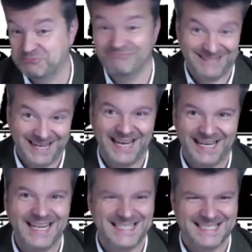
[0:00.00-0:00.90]
Yeah,
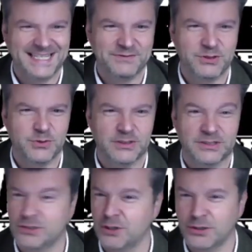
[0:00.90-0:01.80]
he sleeves
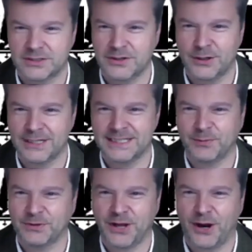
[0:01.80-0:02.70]
tokens. Not content
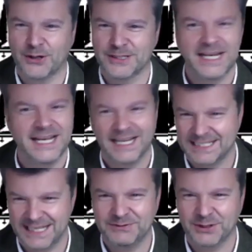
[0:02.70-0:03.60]
with cards. He
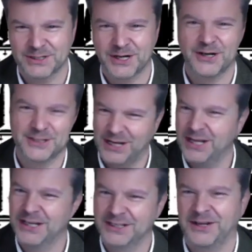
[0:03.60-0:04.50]
sleeved those cards.
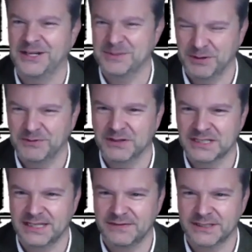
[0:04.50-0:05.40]
Now he's moved on to
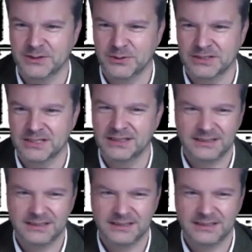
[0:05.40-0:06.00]
sleeving tokens.